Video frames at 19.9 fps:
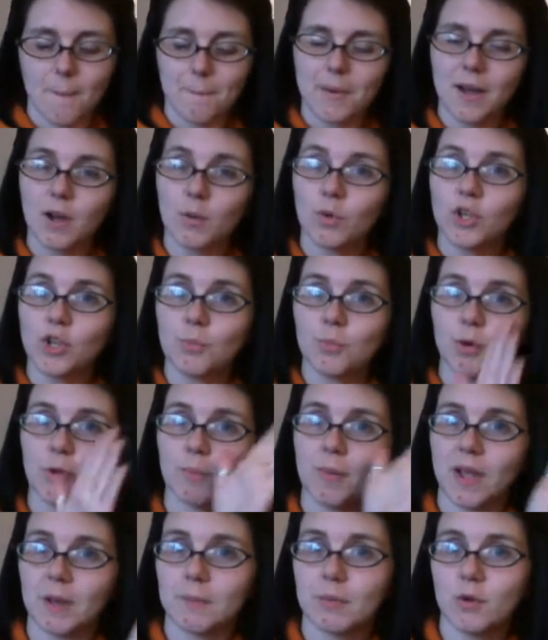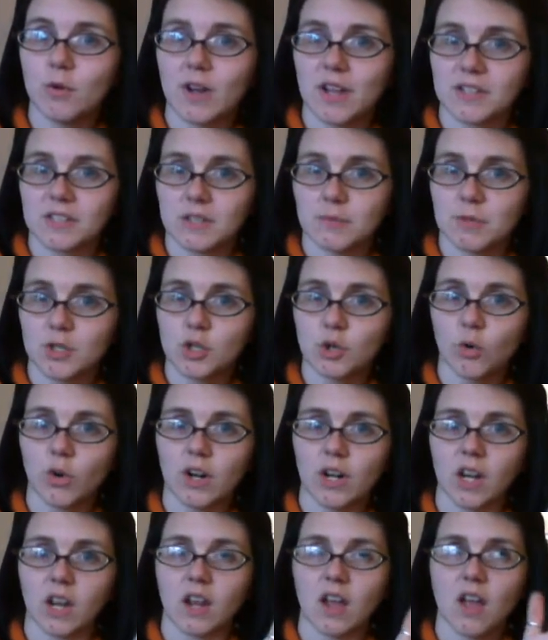But when you put bamboo as the
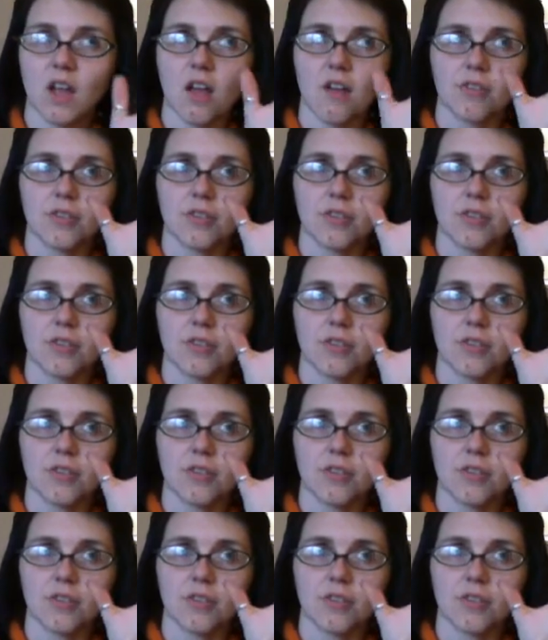majority,